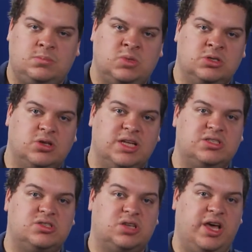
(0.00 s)
So let's
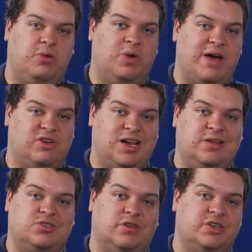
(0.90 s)
say we have a
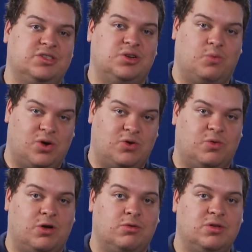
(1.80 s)
cloud service and a worker
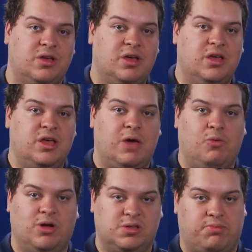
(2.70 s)
role, and we
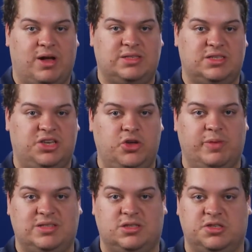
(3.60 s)
want to process queue
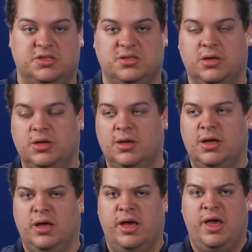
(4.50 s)
messages.
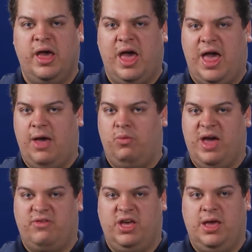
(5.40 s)
And we
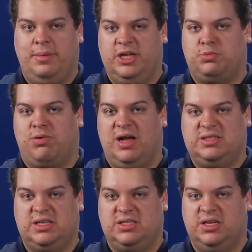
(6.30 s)
have an image
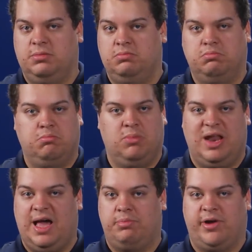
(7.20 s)
processing
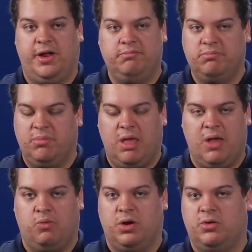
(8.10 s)
library,
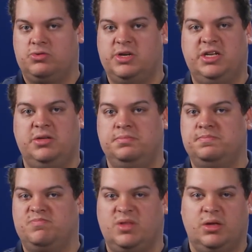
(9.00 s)
and we're creating
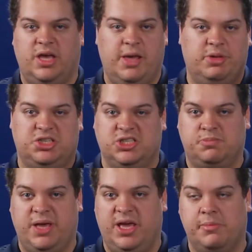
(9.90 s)
images,
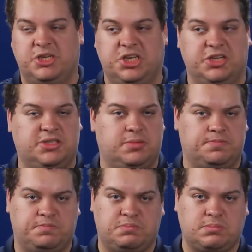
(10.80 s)
ping images,
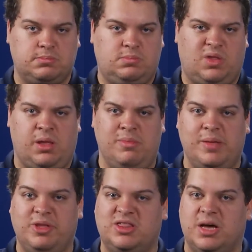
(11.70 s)

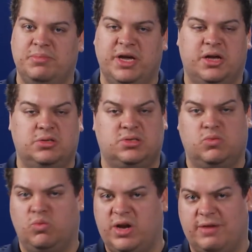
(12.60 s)
maybe thumbnails,
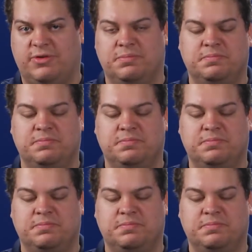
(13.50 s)
whatever.